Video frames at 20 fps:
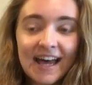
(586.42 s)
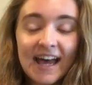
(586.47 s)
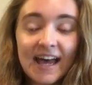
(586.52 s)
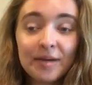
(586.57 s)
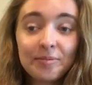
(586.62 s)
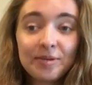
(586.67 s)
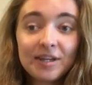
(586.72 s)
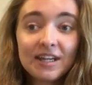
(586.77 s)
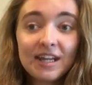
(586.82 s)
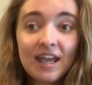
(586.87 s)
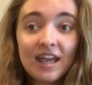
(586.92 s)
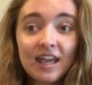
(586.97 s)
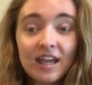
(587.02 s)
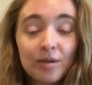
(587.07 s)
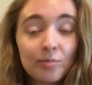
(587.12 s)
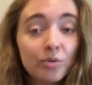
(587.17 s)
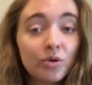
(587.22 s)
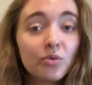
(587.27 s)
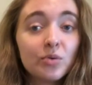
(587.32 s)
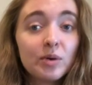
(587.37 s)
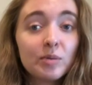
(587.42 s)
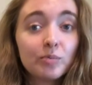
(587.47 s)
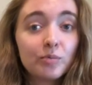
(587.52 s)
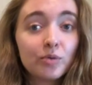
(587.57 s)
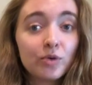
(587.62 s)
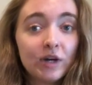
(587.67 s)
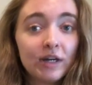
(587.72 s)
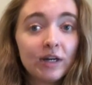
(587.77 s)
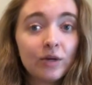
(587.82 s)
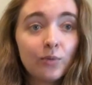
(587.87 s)
I mean, April went
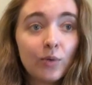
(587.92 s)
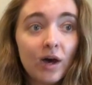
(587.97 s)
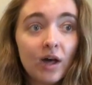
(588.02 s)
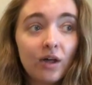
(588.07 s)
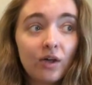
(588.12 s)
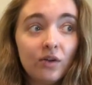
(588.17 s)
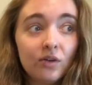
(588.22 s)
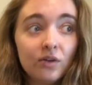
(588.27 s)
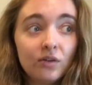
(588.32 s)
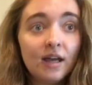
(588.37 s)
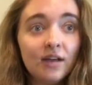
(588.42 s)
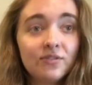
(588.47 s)
pretty well.